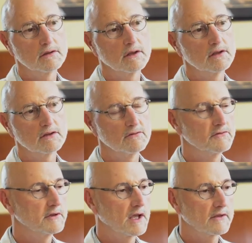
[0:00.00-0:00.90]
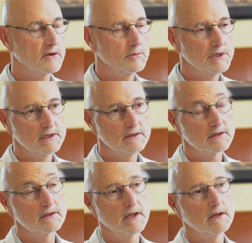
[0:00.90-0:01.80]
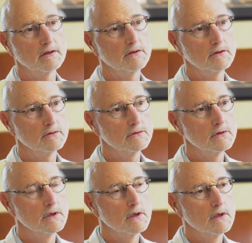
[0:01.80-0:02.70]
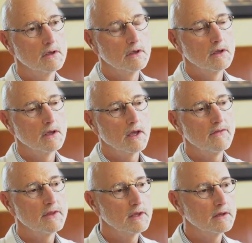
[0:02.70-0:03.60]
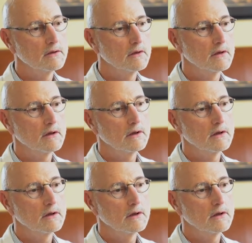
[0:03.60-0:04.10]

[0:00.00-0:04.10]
it doesn't feel like they're being dictated to. And then